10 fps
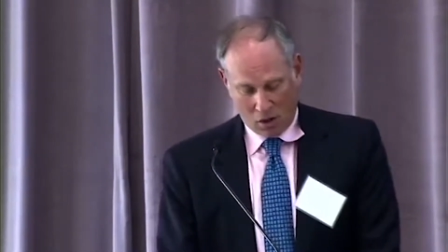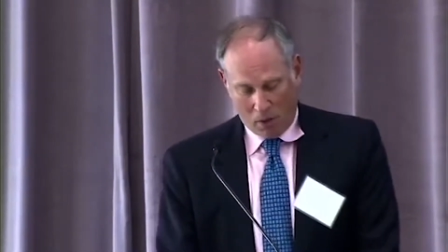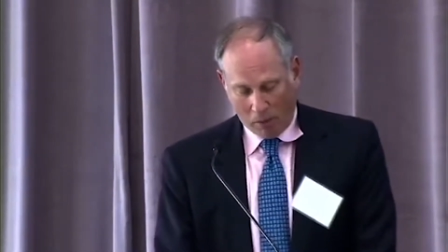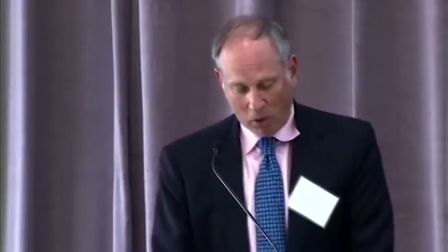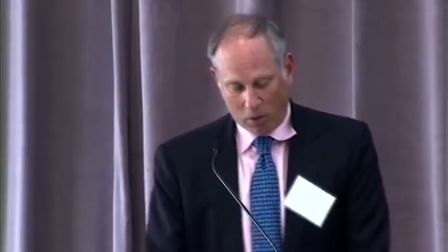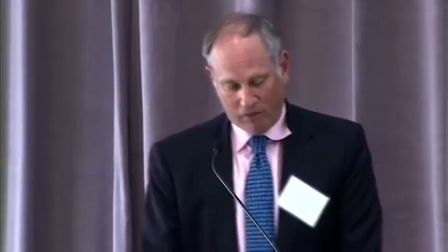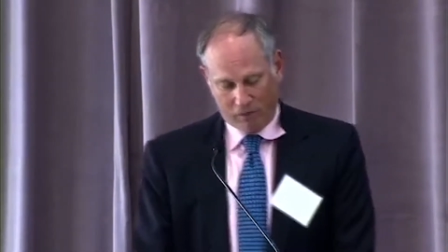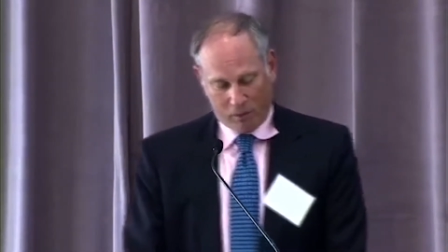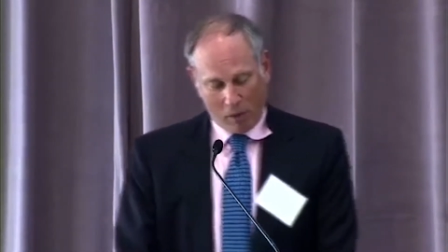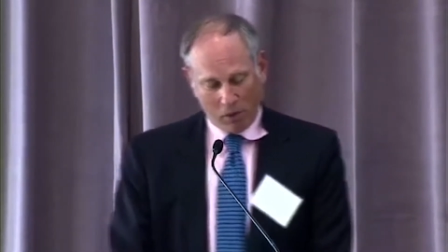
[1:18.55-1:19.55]
Public
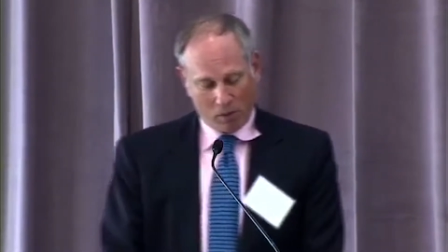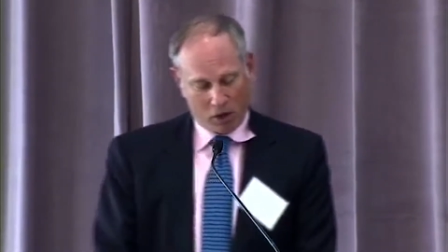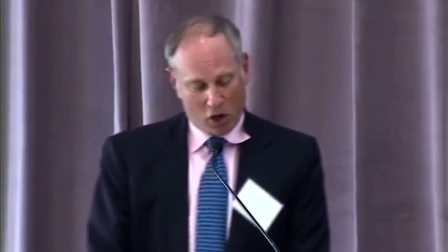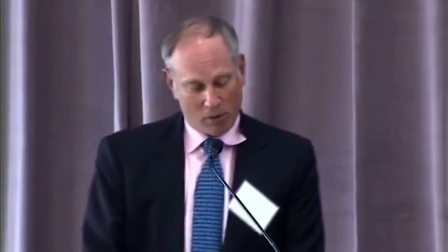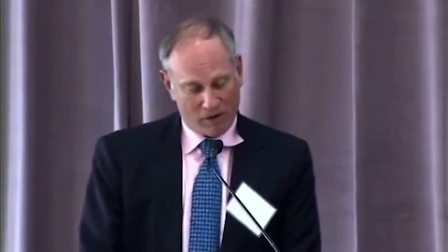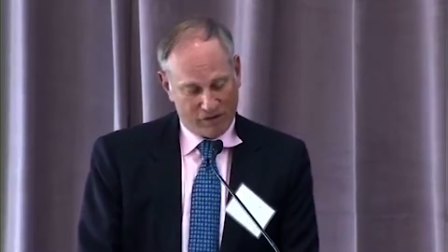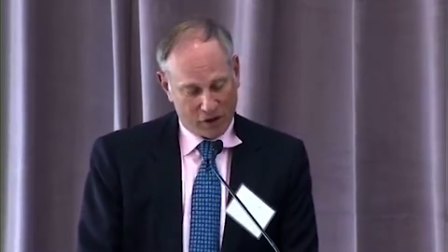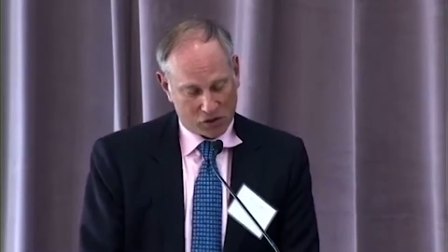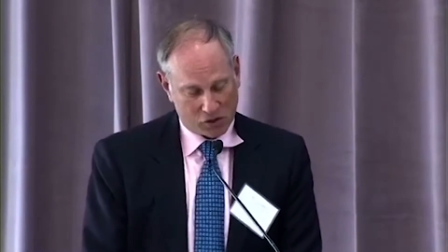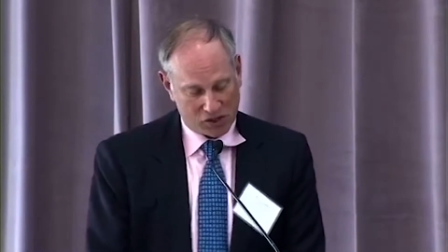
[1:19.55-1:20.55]
procurement
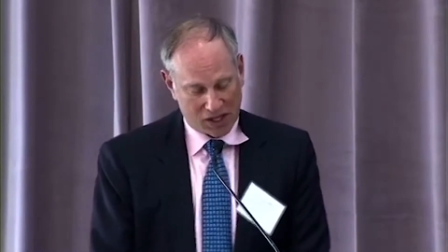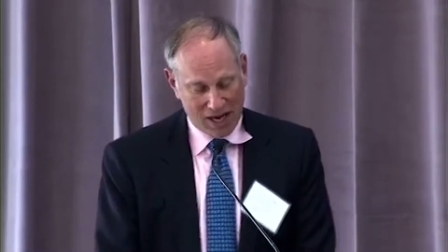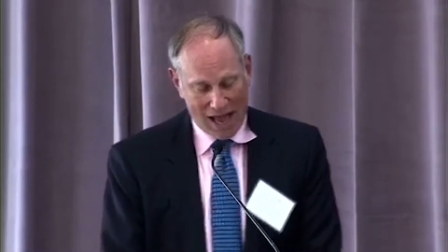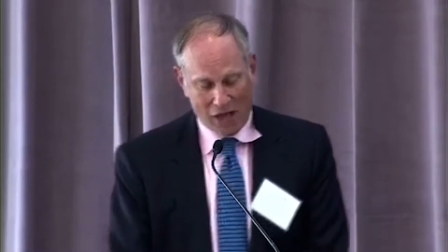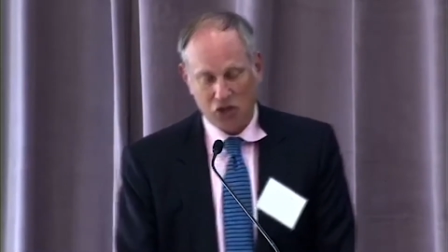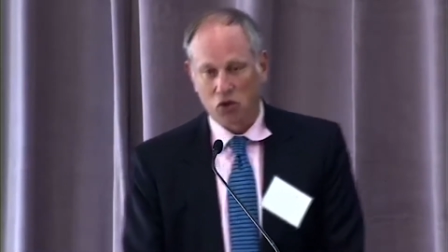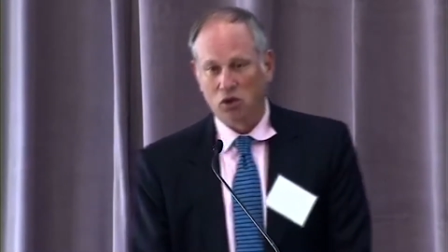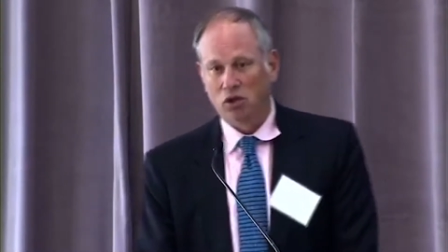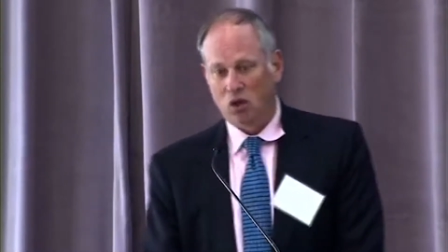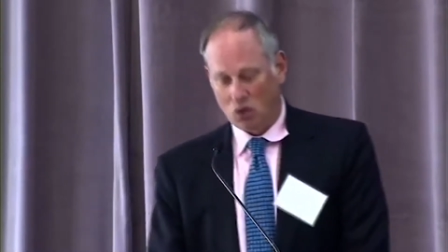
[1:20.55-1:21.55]
officials at the national
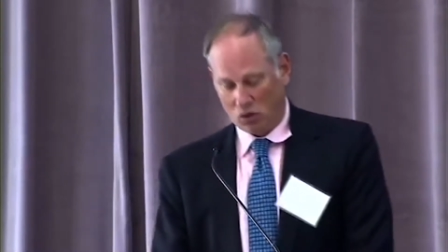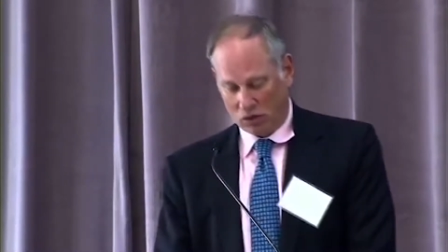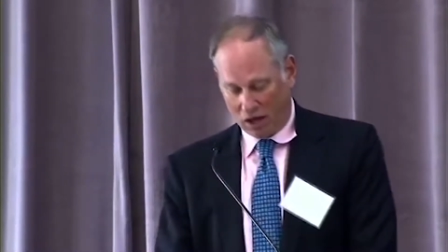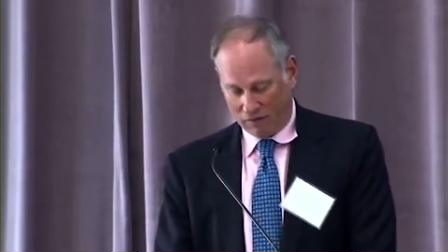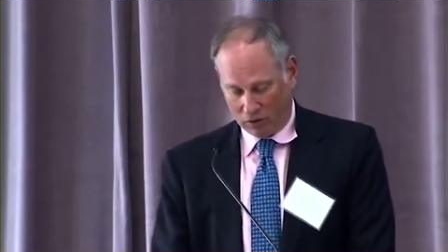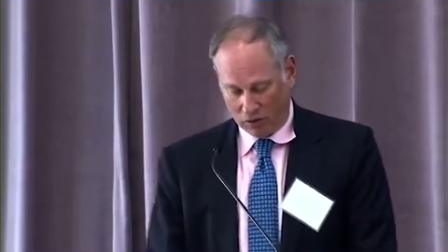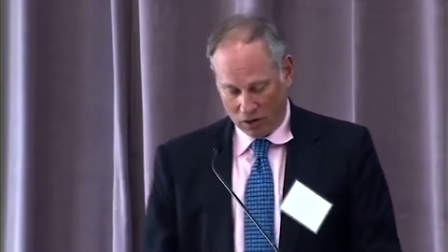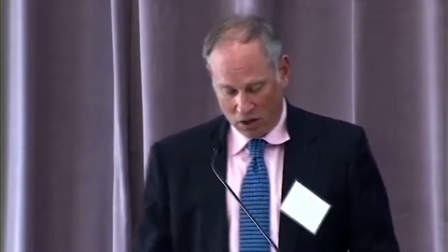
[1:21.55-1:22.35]
and local level